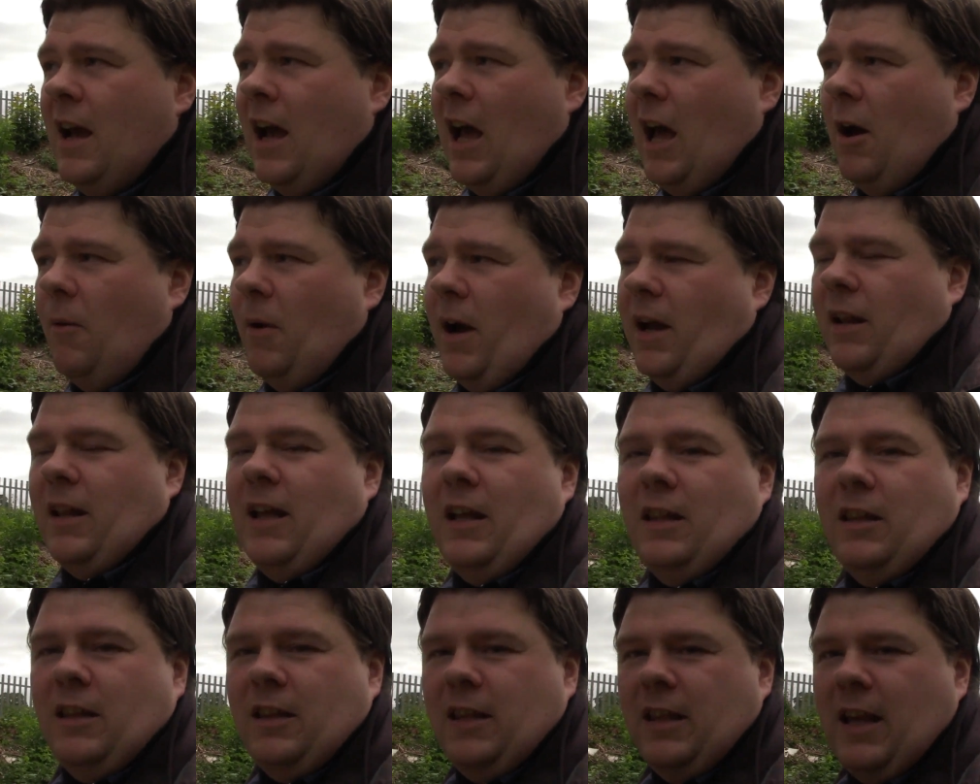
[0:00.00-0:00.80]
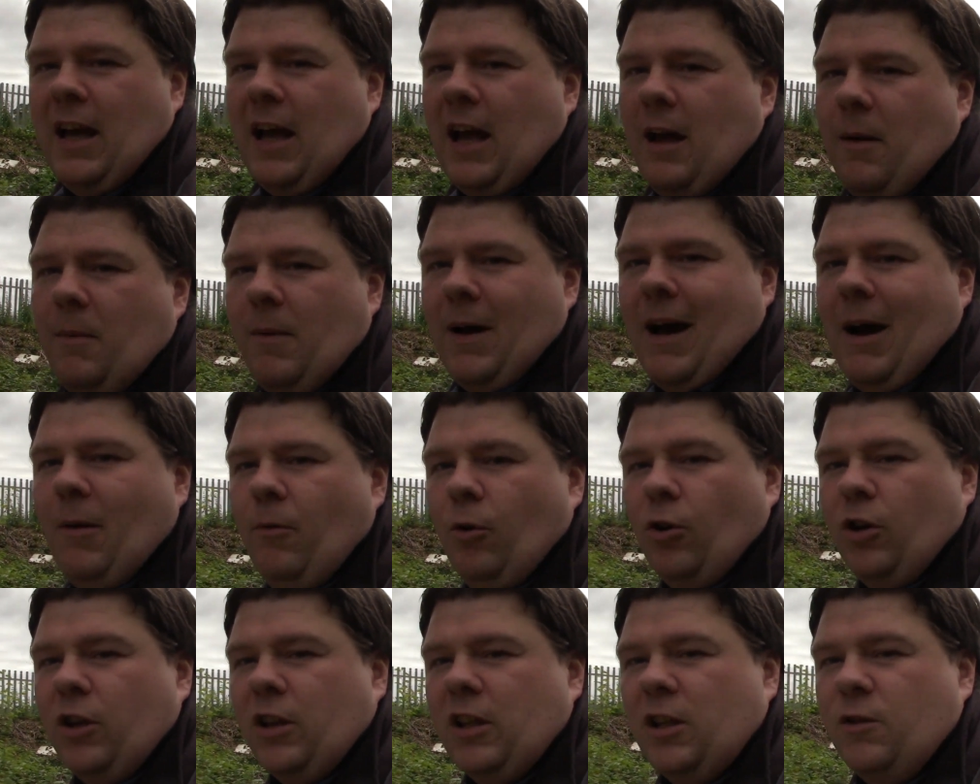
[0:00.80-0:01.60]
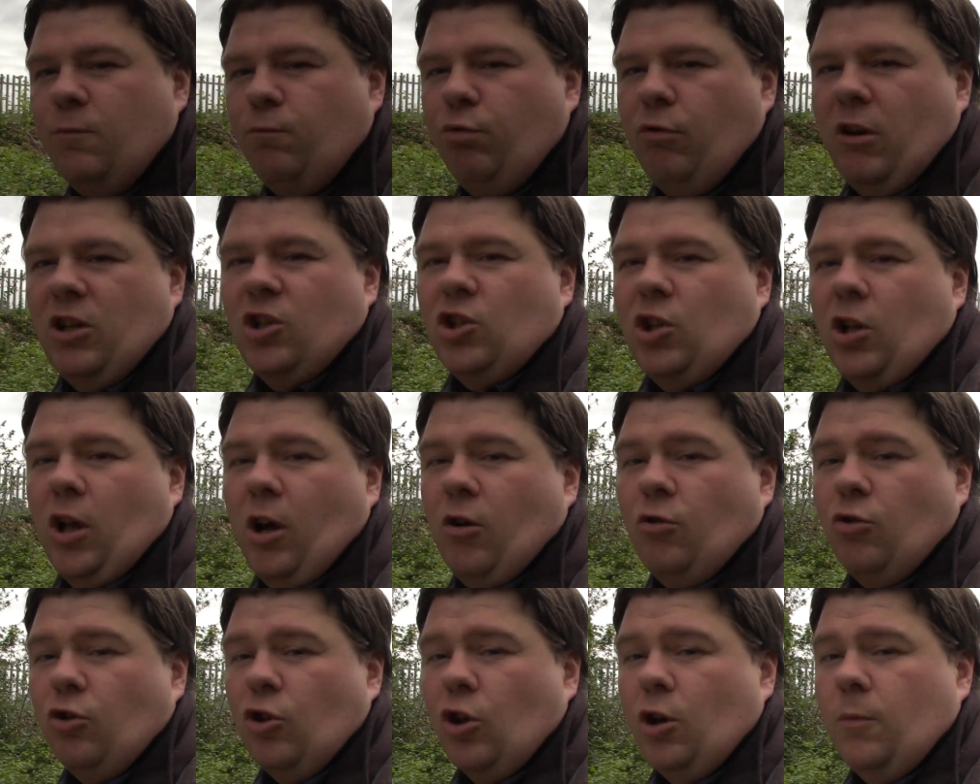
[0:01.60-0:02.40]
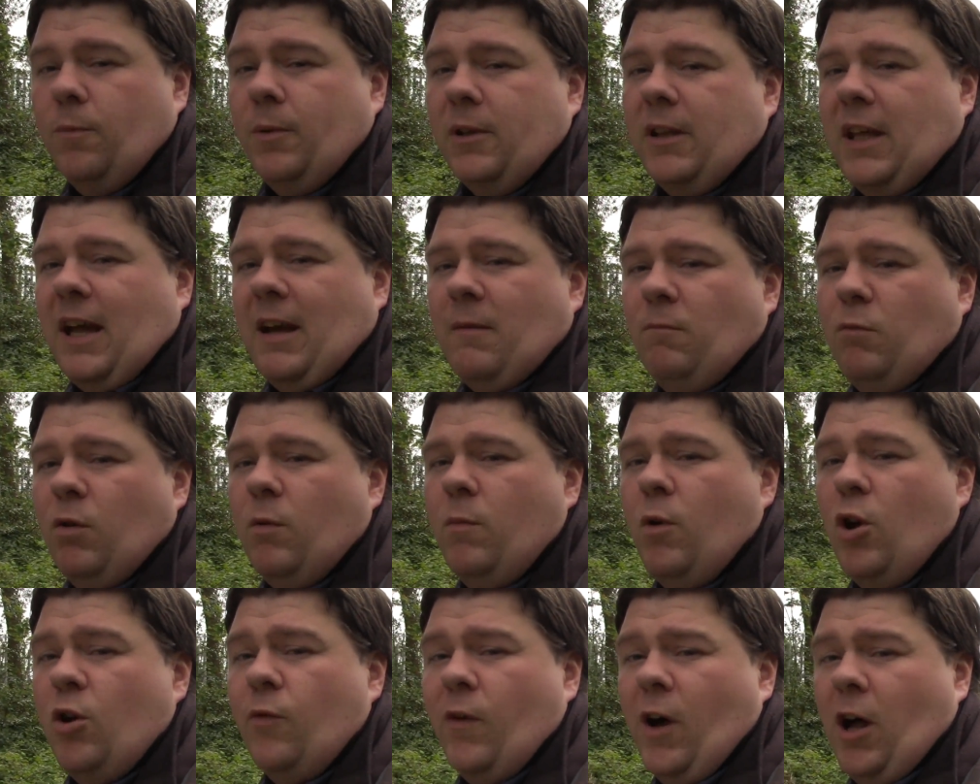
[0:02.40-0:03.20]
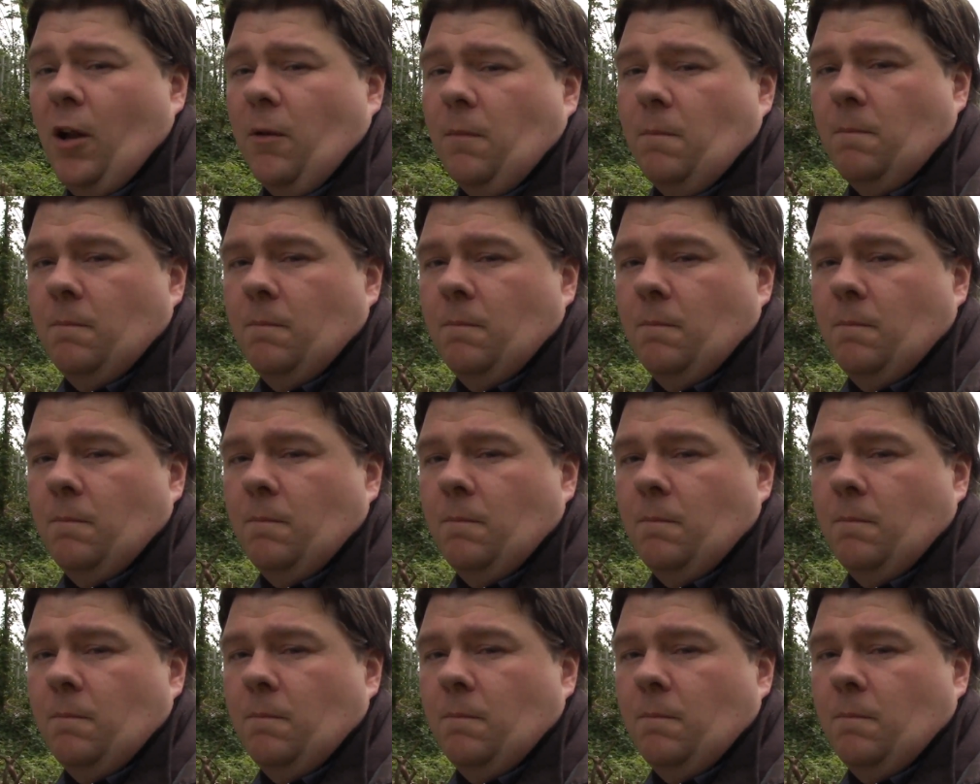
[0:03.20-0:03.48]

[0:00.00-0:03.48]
Anyway, let's have a look at this bridge close up and then we'll move on.